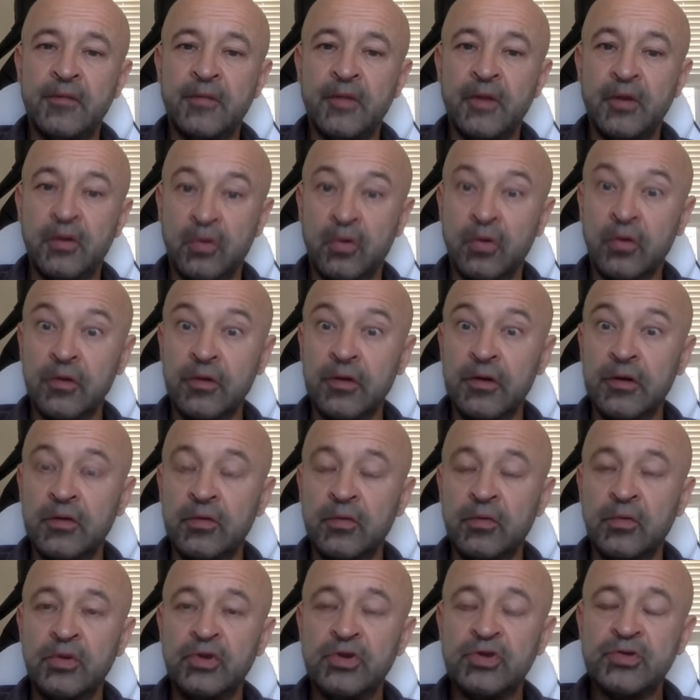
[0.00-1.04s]
learning,
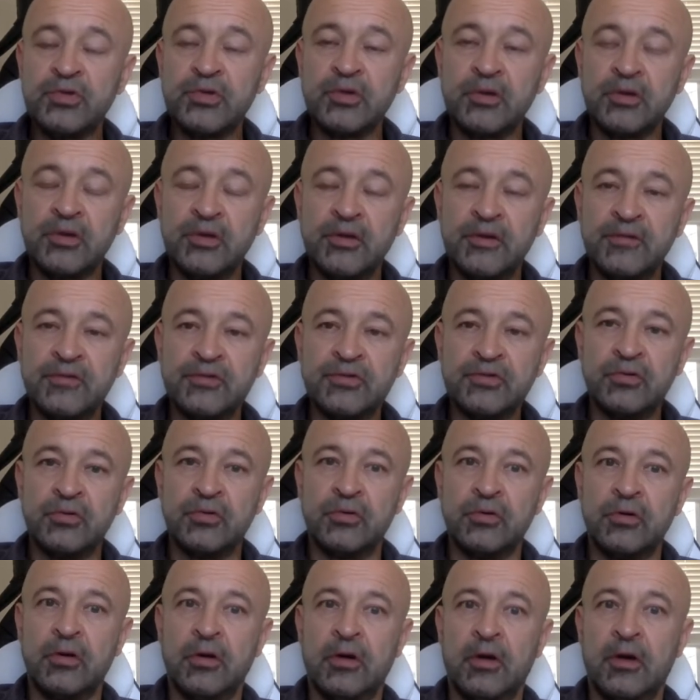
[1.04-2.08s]
which gives
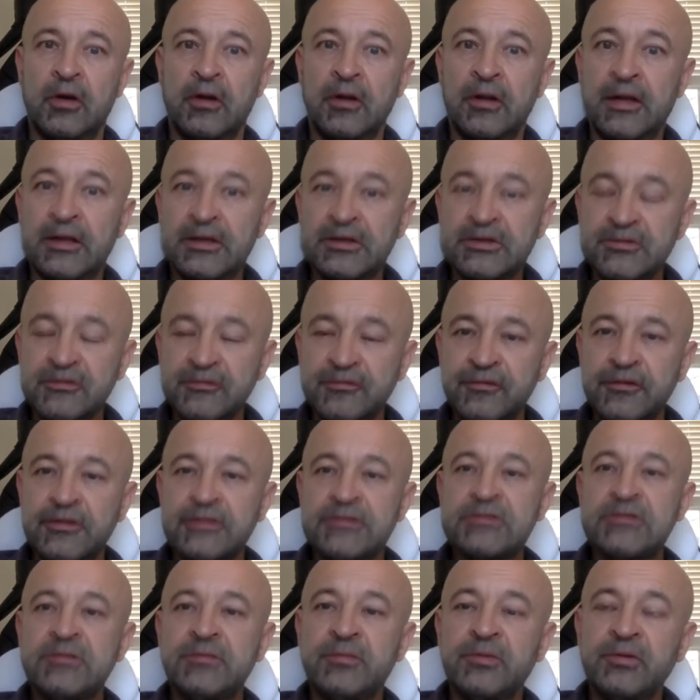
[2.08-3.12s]
you lots of
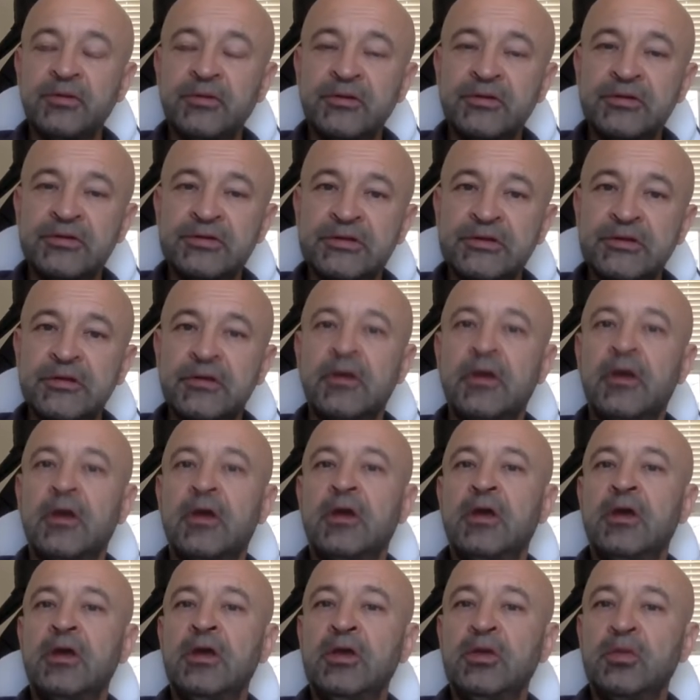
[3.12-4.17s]
flexibility
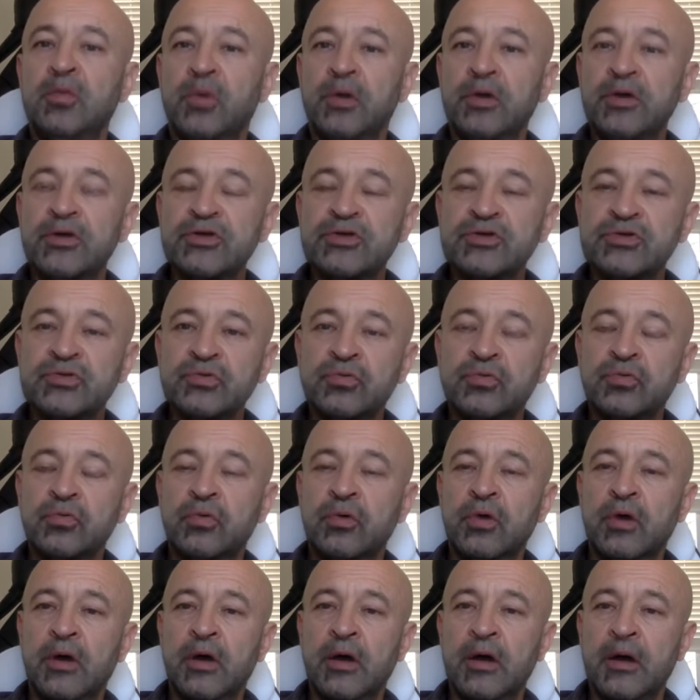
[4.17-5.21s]
in ways
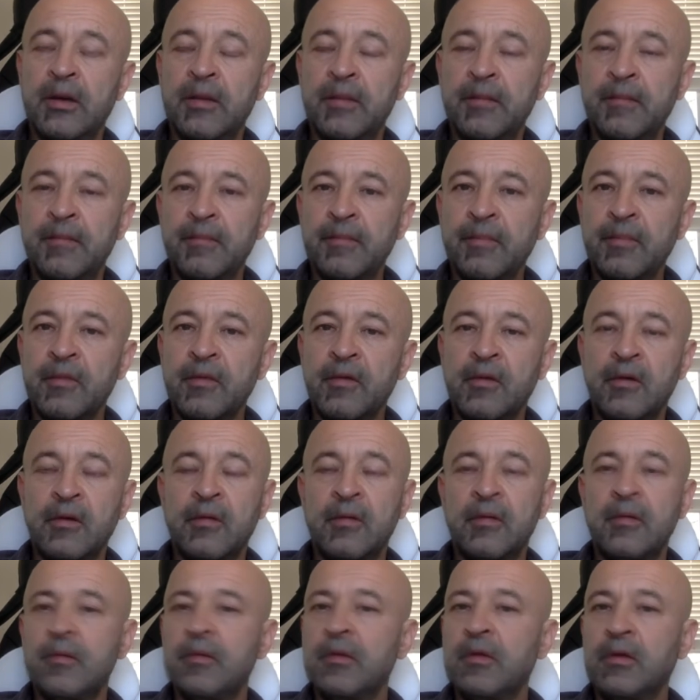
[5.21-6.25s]
to
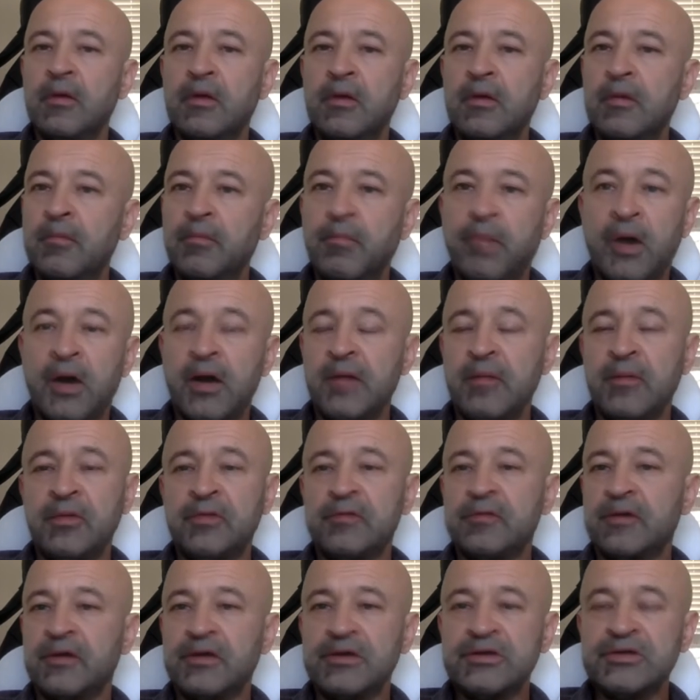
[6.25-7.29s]

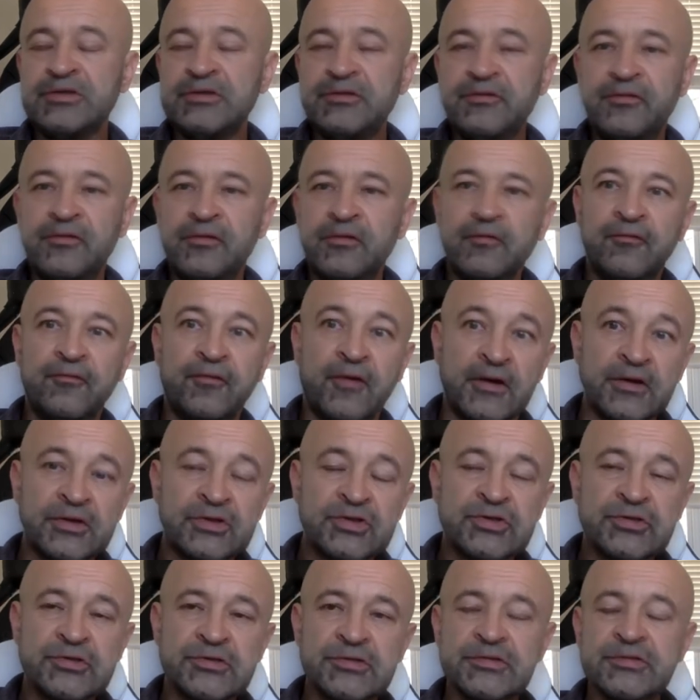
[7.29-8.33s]
parameterize different
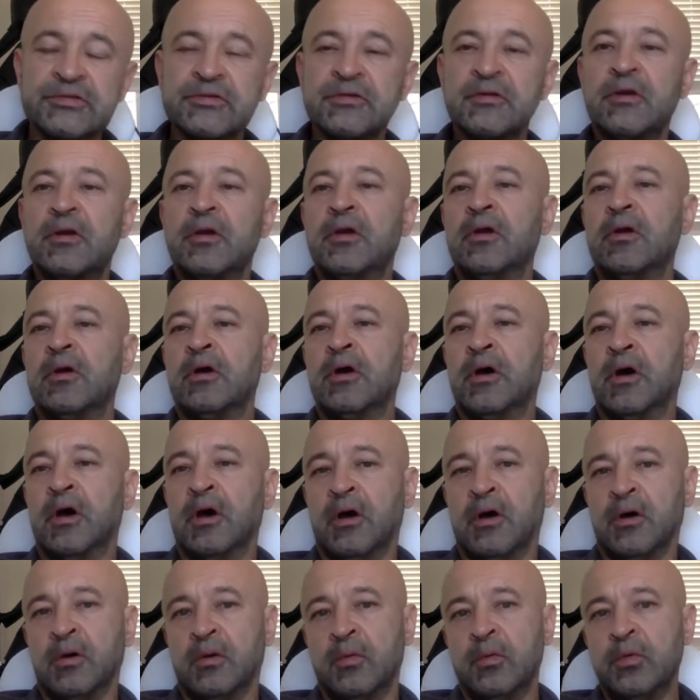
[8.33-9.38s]
functions
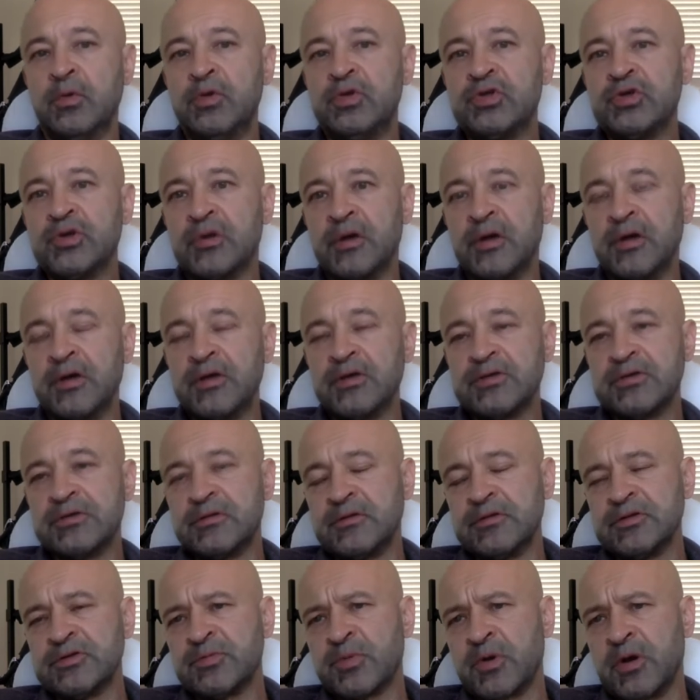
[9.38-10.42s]
uh, which arise in
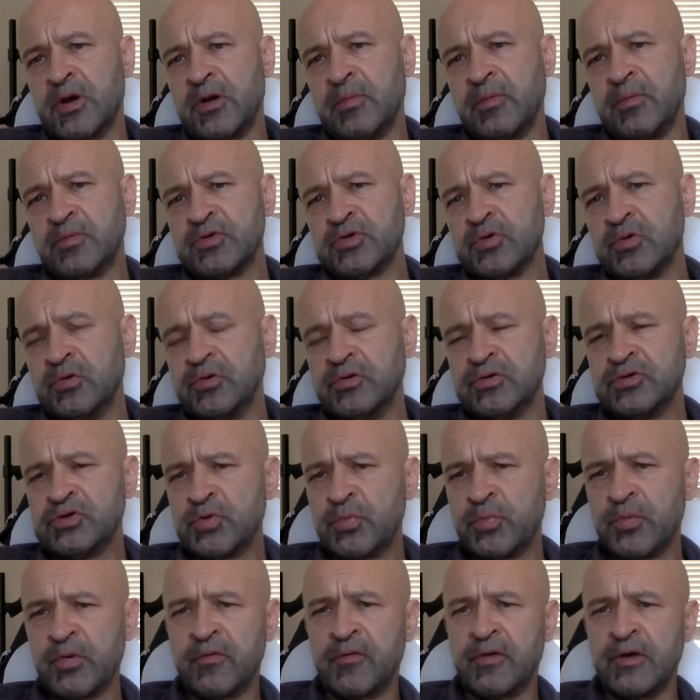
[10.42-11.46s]
this problem. So in
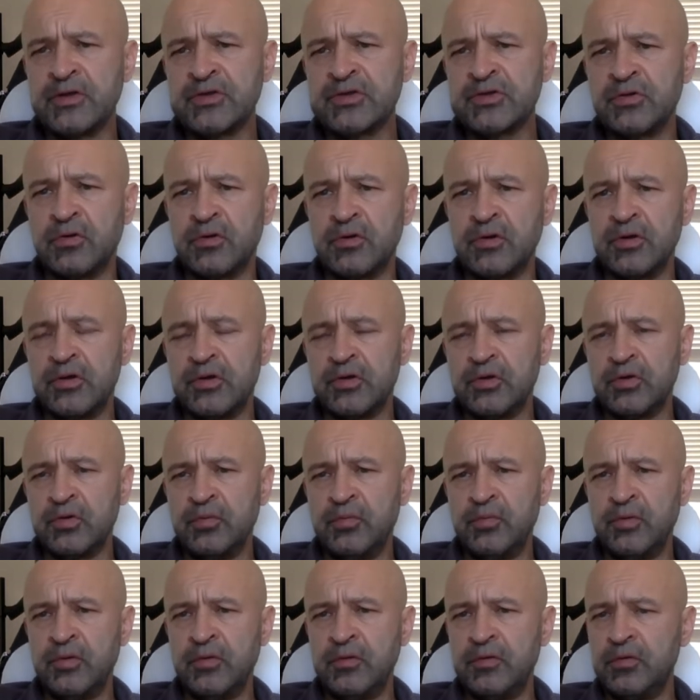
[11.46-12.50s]
supervised learning, you
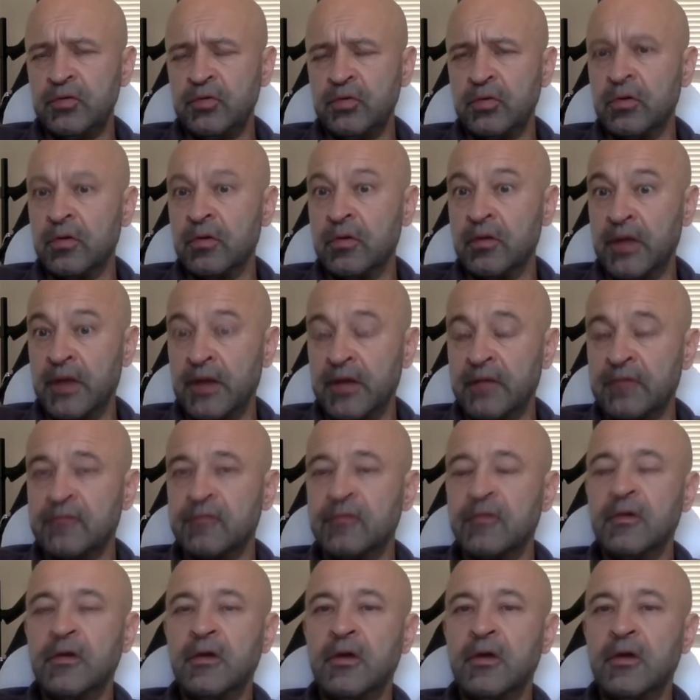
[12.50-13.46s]
build neural net